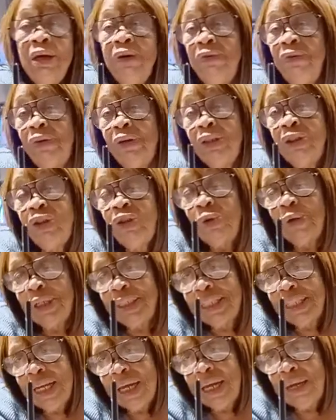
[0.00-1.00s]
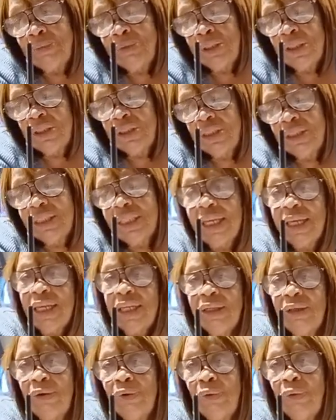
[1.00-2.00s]
for a short time just to say
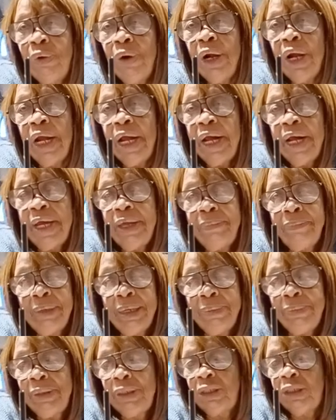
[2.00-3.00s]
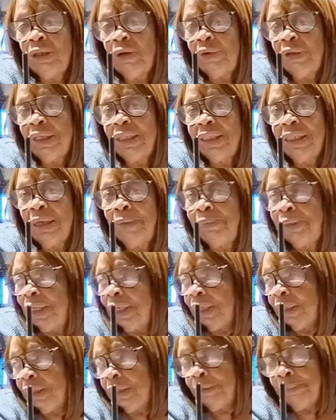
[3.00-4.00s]
hello and maybe show you something
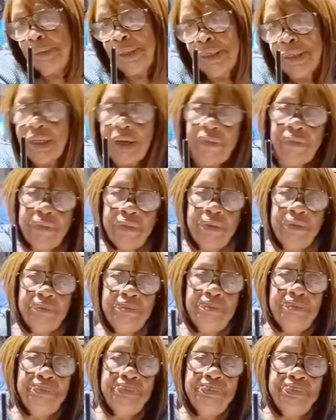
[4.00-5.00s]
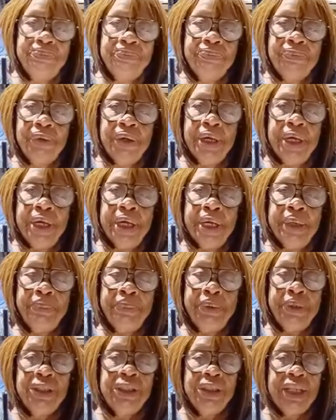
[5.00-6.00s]
a little bit different.
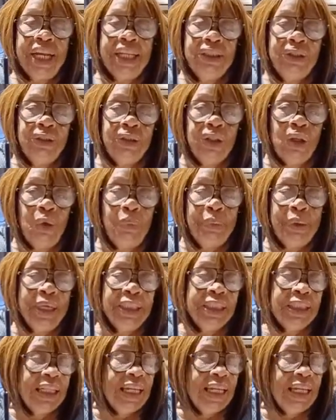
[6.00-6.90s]
Appreciate you so much, and